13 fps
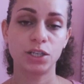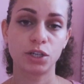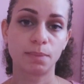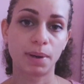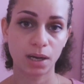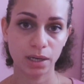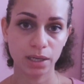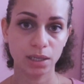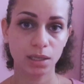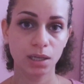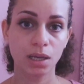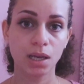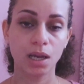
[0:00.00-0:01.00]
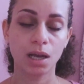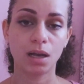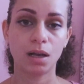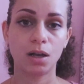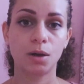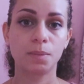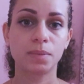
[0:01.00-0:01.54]
in your body.
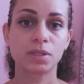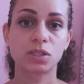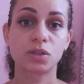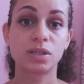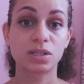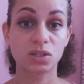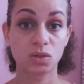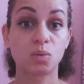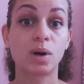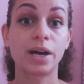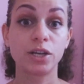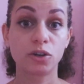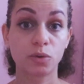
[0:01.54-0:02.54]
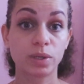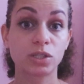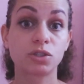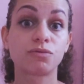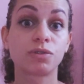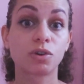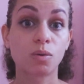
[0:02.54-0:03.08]
So this is why you're going
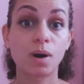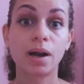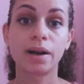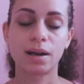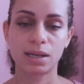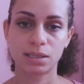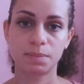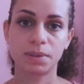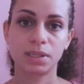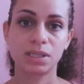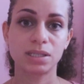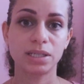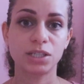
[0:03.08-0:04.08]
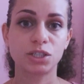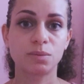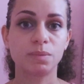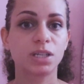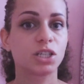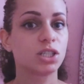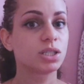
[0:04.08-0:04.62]
to require hospitalization,
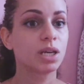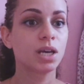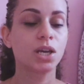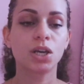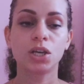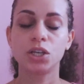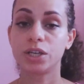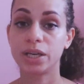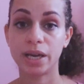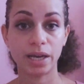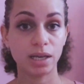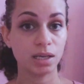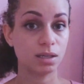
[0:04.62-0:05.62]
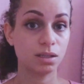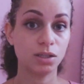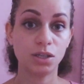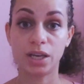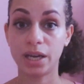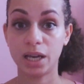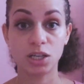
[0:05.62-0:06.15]
because you can't
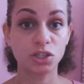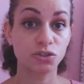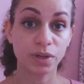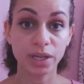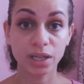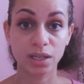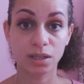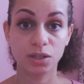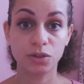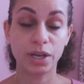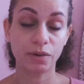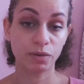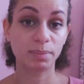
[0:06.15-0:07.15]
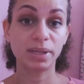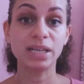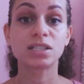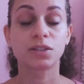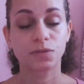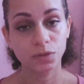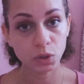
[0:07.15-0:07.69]
drink, you can't replace
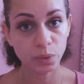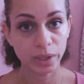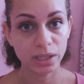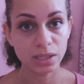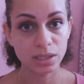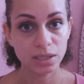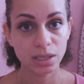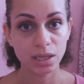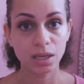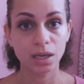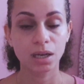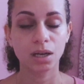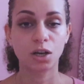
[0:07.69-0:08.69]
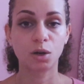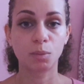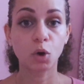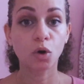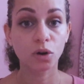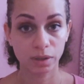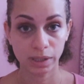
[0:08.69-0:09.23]
the fluids
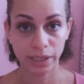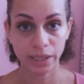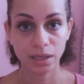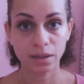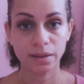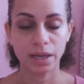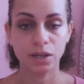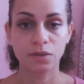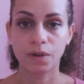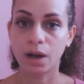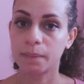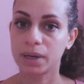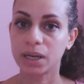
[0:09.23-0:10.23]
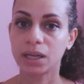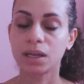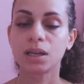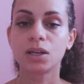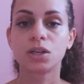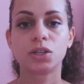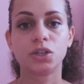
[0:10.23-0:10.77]
orally that you're vomiting.
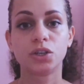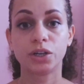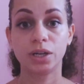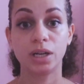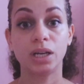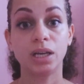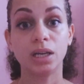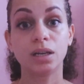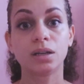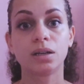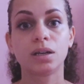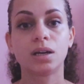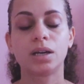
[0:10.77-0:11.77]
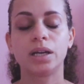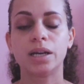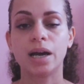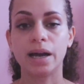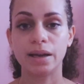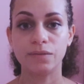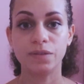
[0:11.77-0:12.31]
You're going to need an
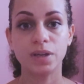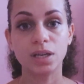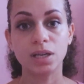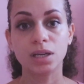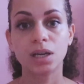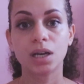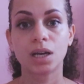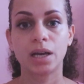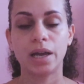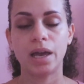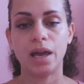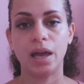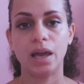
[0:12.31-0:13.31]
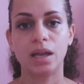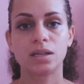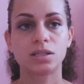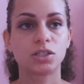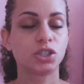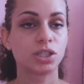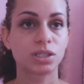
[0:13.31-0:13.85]
IV
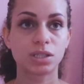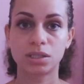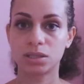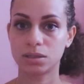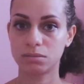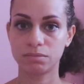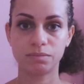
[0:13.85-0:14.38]
and just